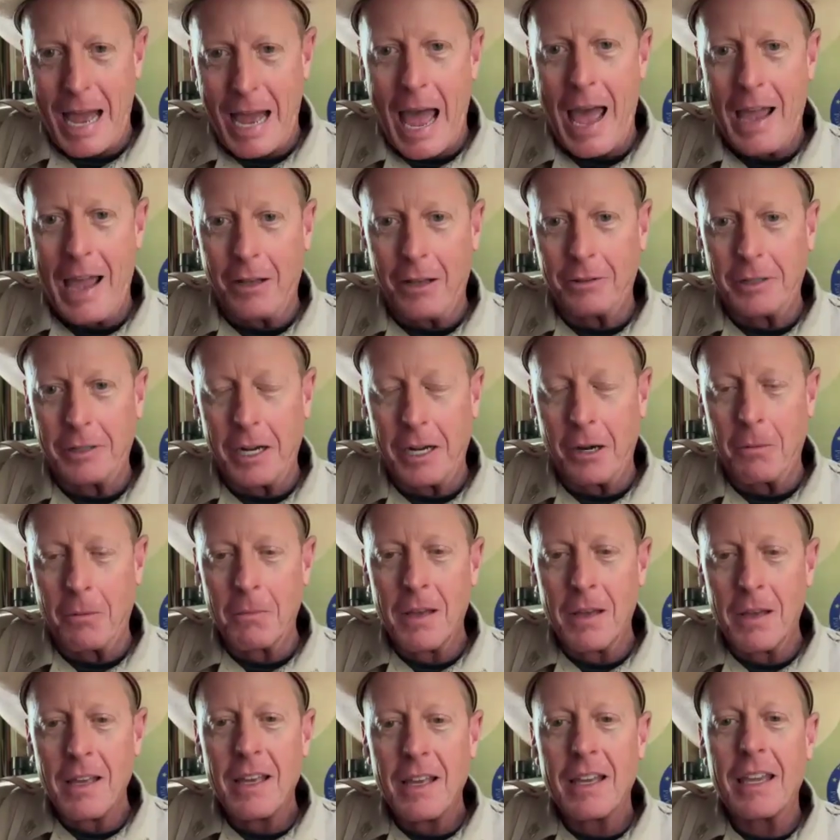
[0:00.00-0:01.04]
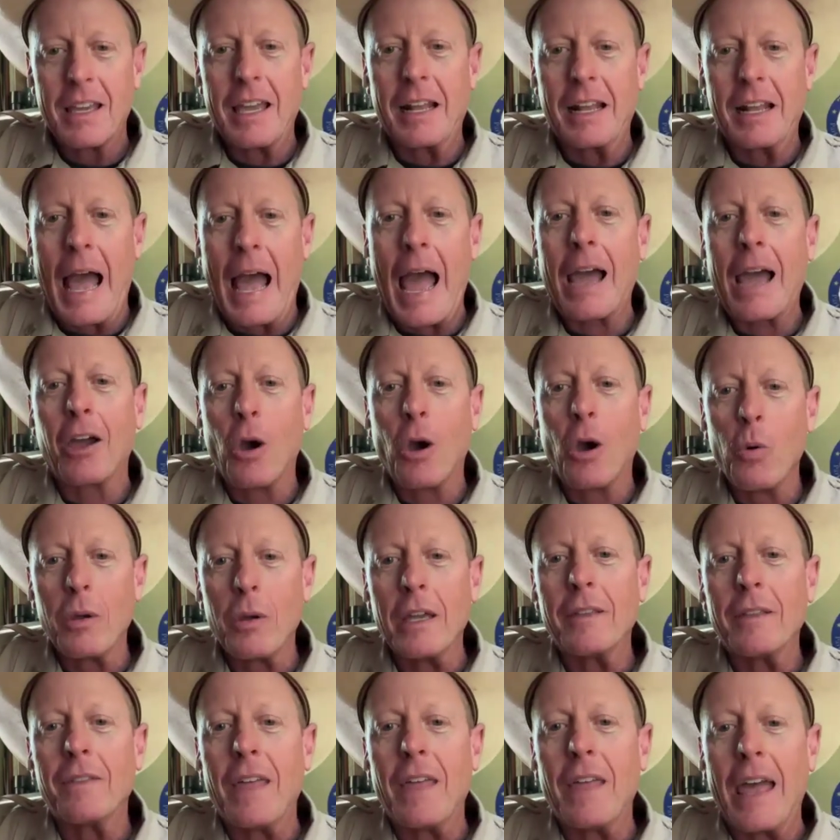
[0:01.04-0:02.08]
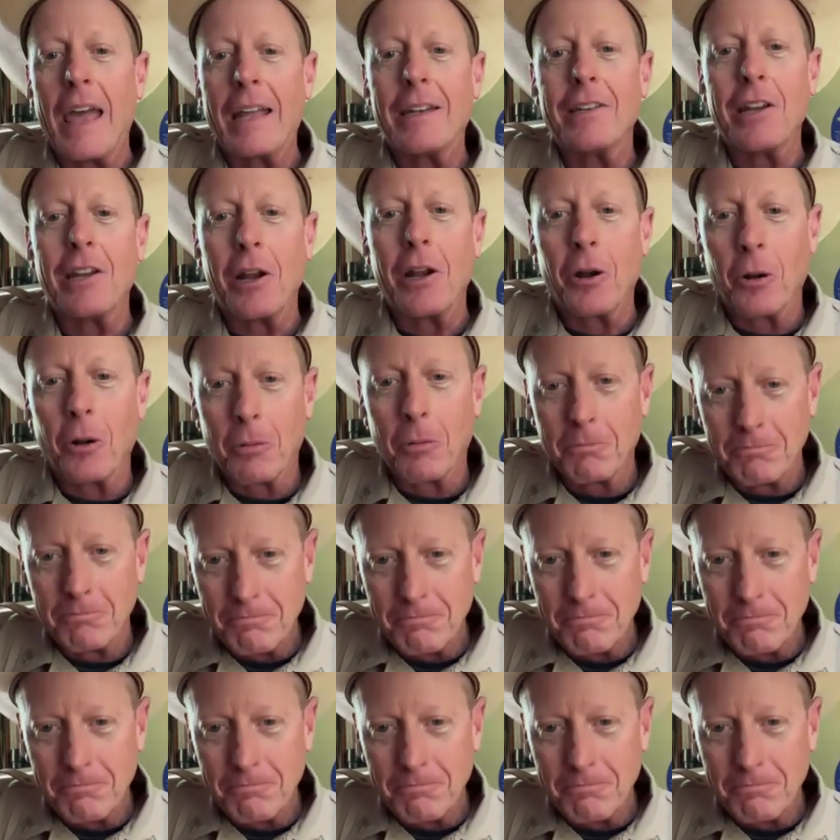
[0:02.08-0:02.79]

die out there. Can I go get that deer?